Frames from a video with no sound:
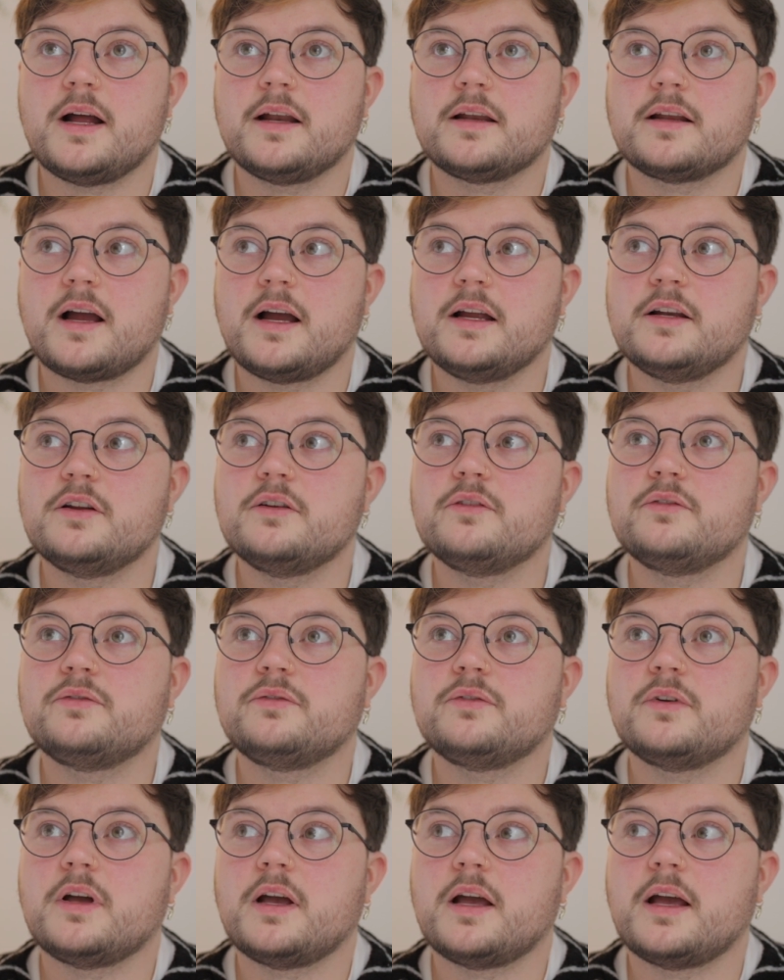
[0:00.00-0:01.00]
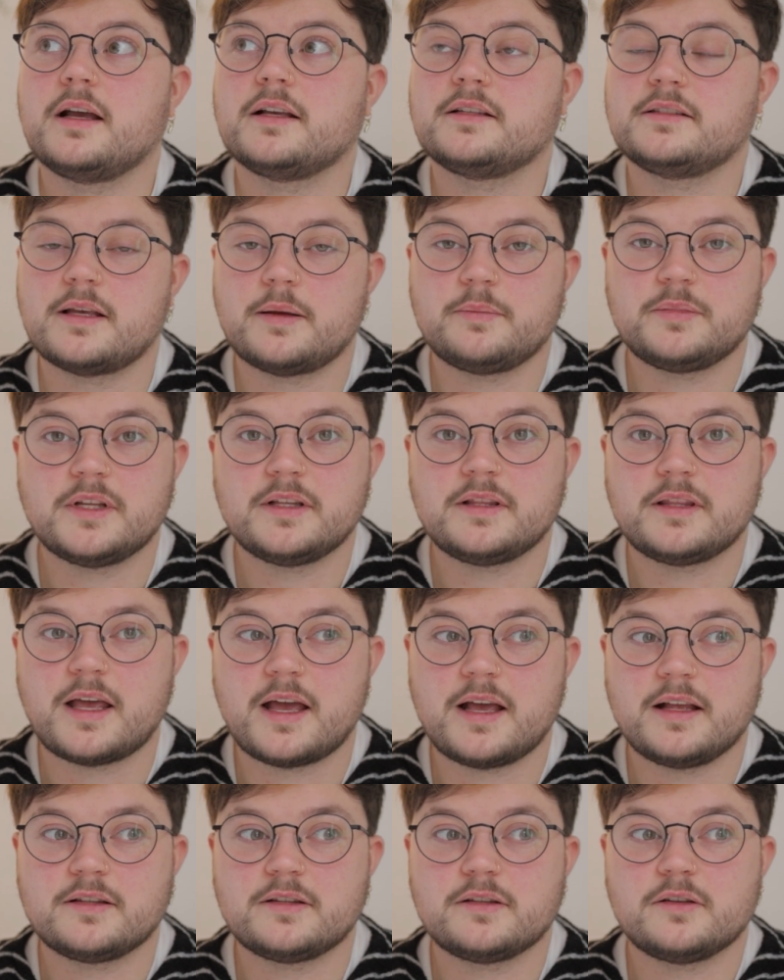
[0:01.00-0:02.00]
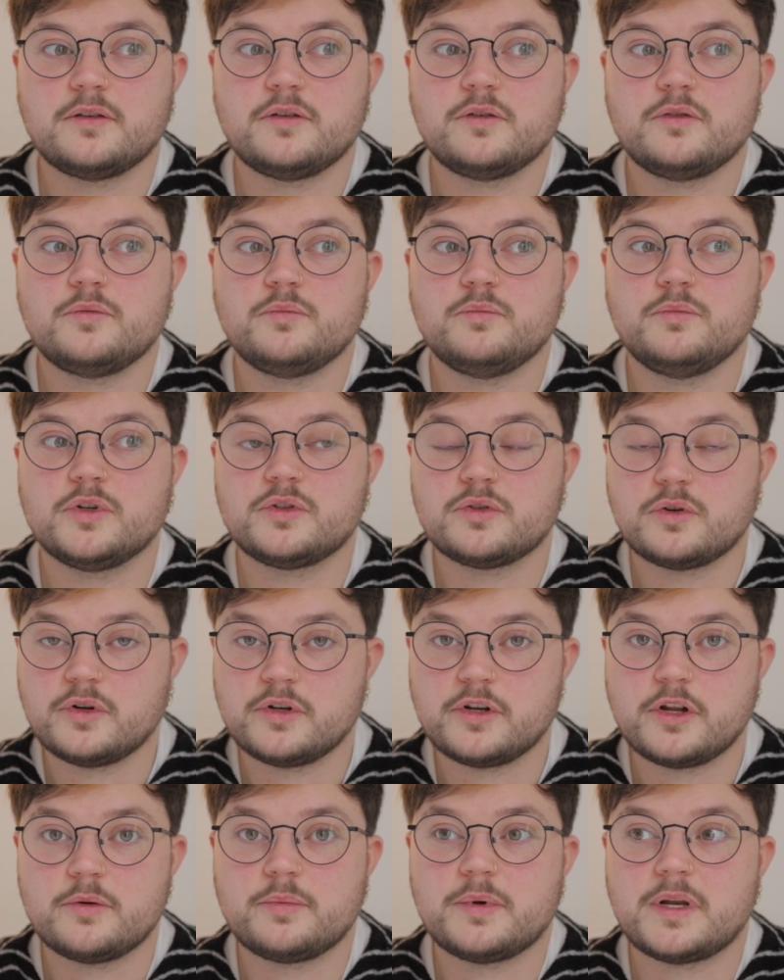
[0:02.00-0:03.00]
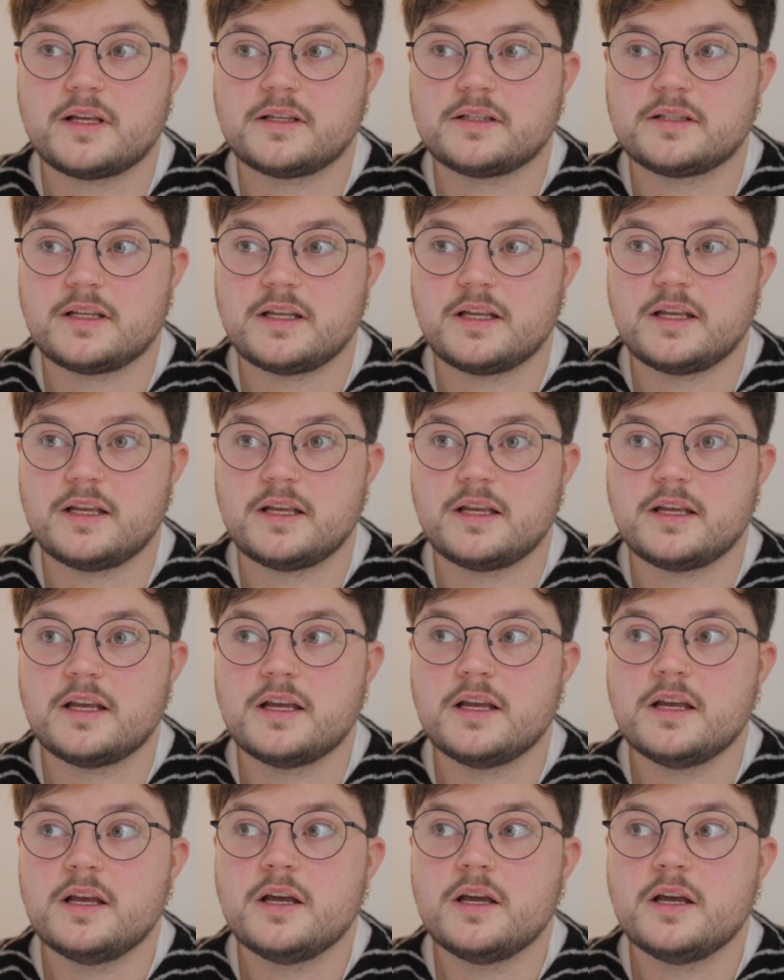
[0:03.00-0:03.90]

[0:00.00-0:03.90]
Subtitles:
I'd kind of accepted that metoidioplasty